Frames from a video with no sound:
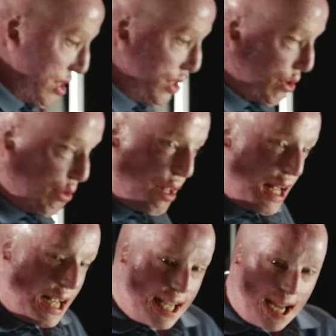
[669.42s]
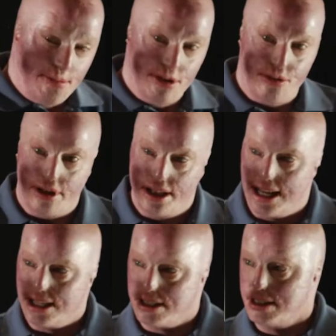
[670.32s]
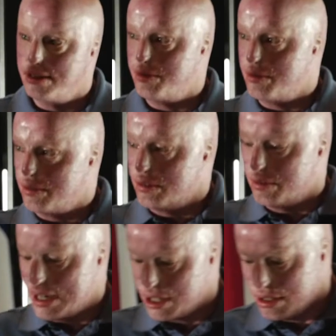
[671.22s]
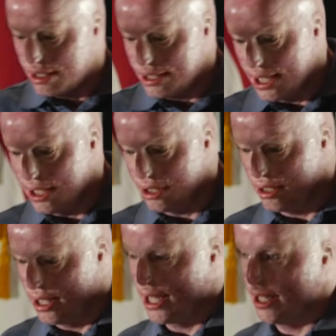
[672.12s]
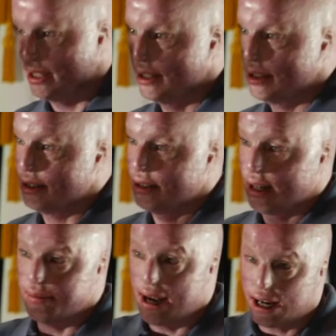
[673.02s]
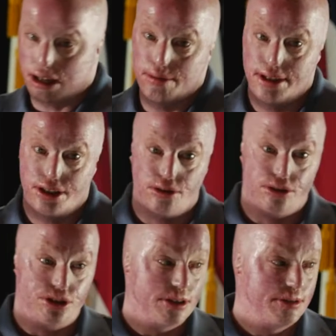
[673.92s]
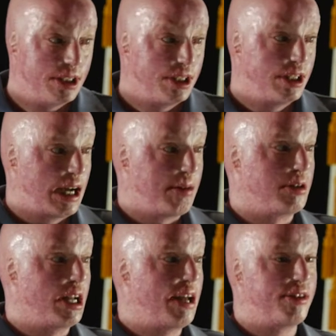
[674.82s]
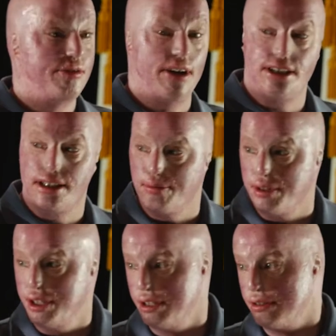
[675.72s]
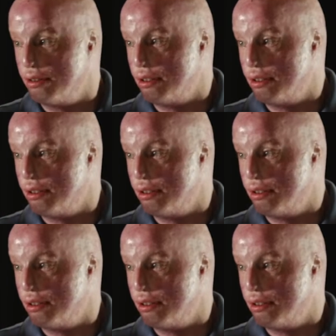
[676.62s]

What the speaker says: So I came to the rationalization that I'm not going to be a soldier. I'm going to have to find something new.